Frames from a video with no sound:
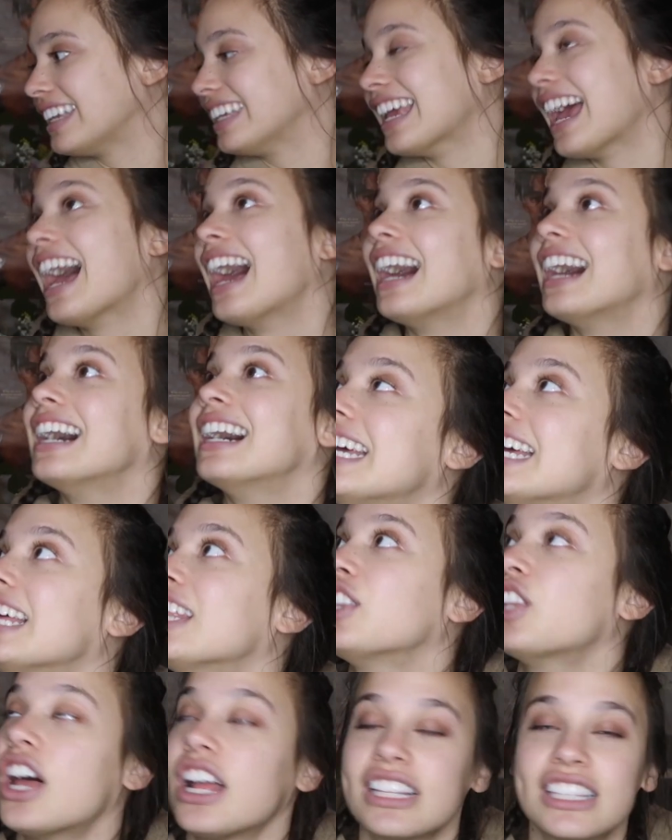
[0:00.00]
yeah,
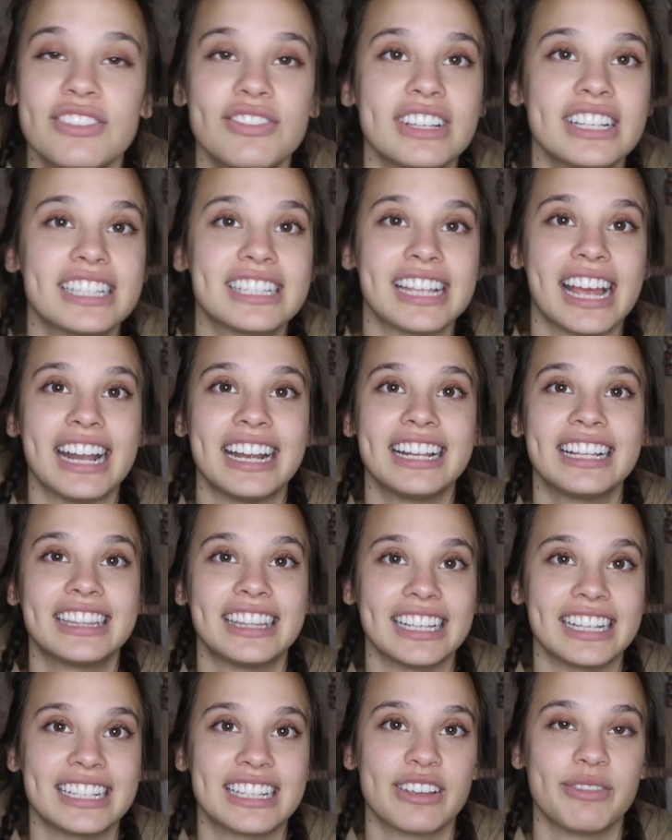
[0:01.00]
lots of exciting
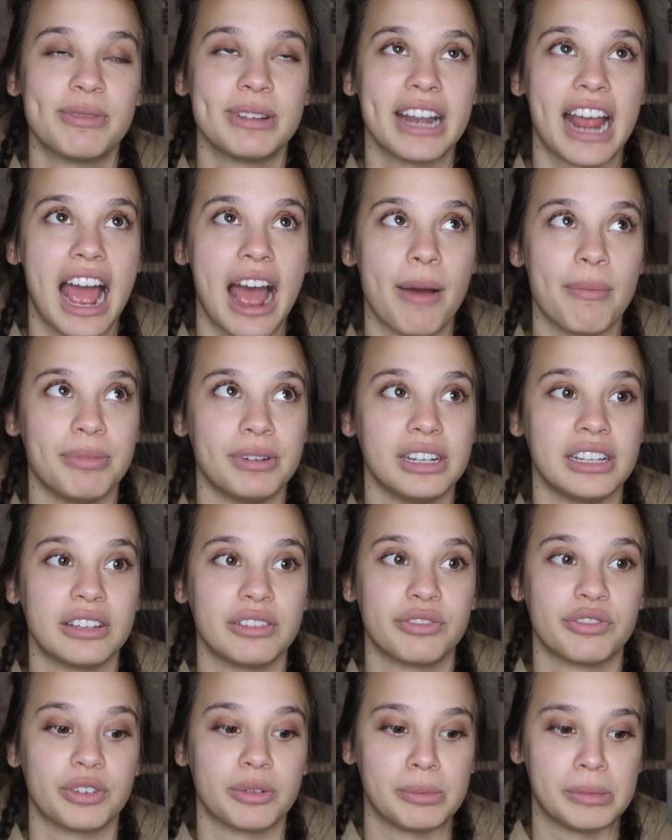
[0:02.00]
things have been
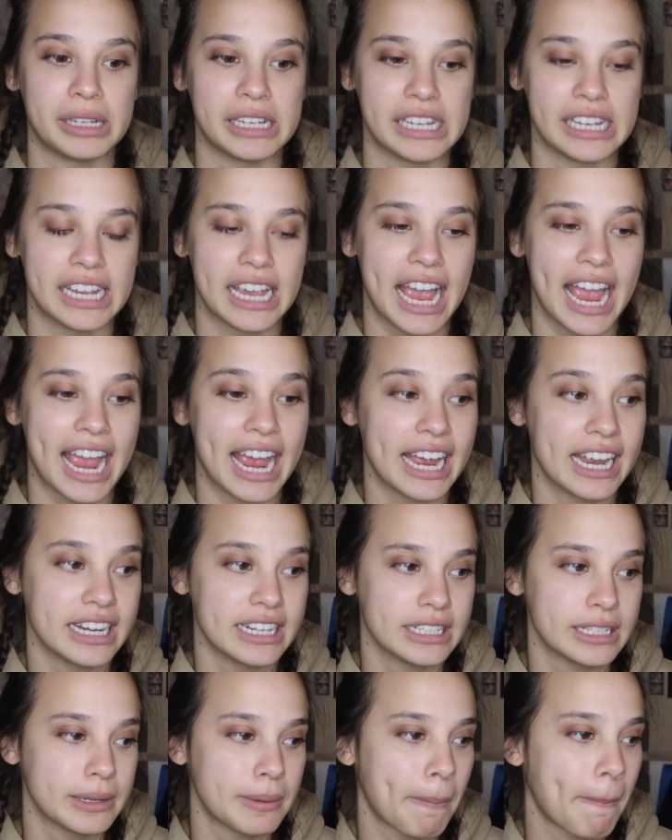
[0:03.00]
happening for me
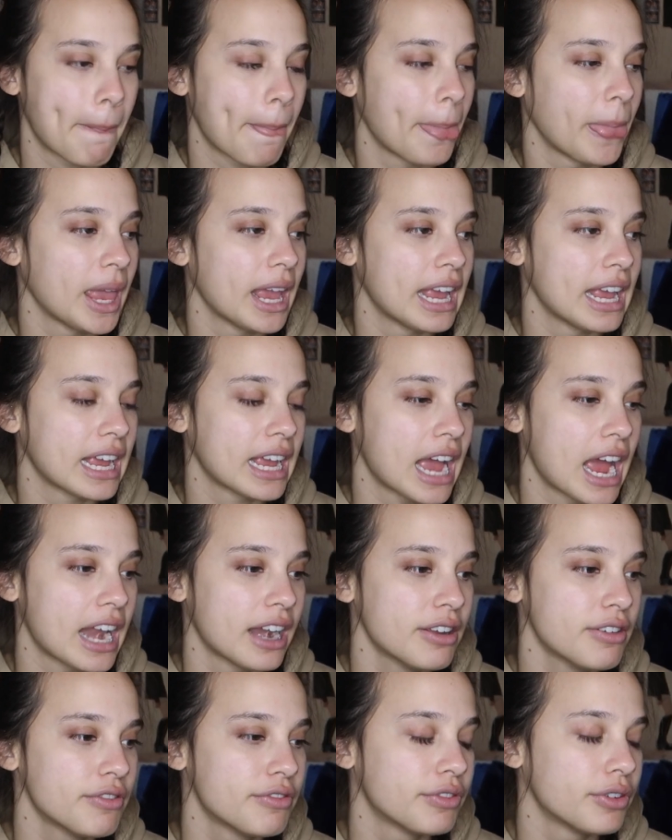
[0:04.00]
and it
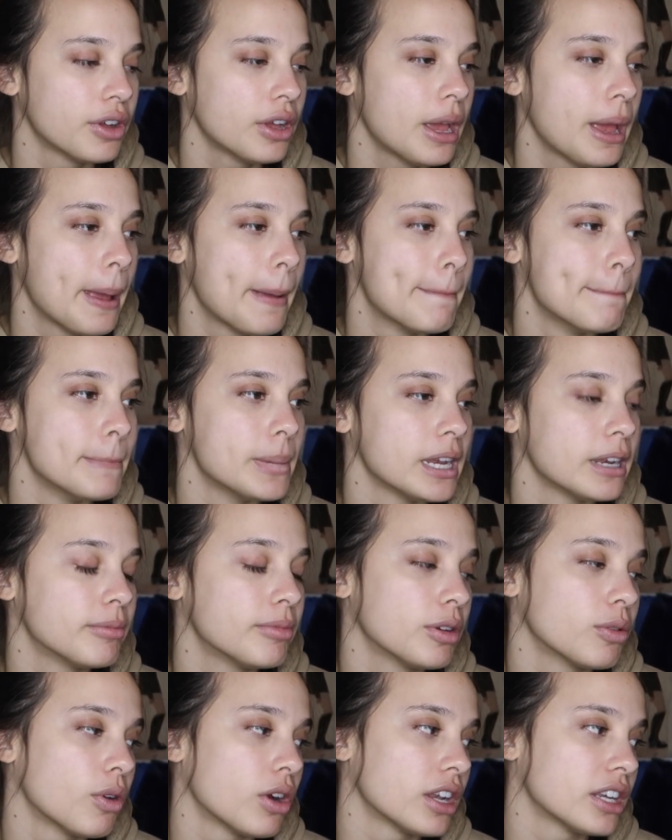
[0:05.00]
kind of made
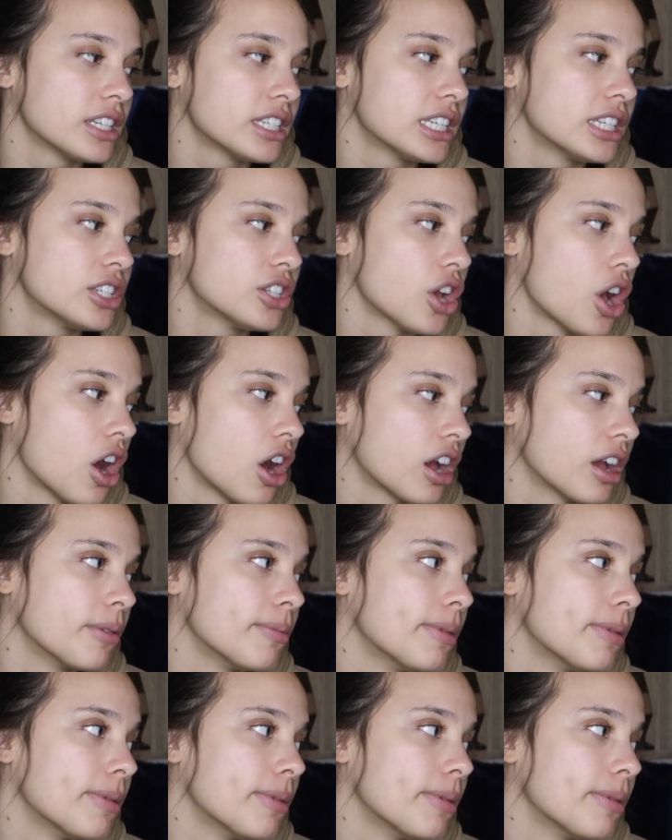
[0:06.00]
me want to talk